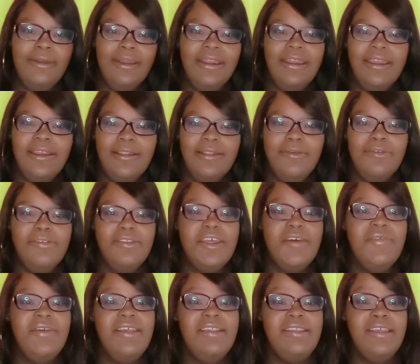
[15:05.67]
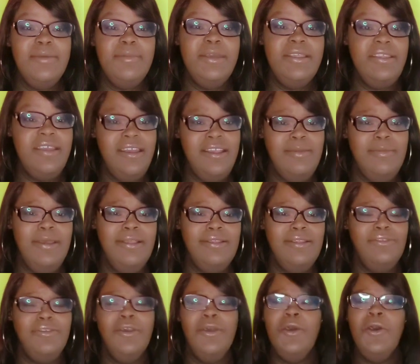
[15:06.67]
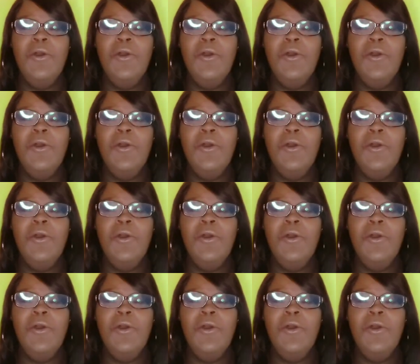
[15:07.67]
and there, little stuff. He sent me text message.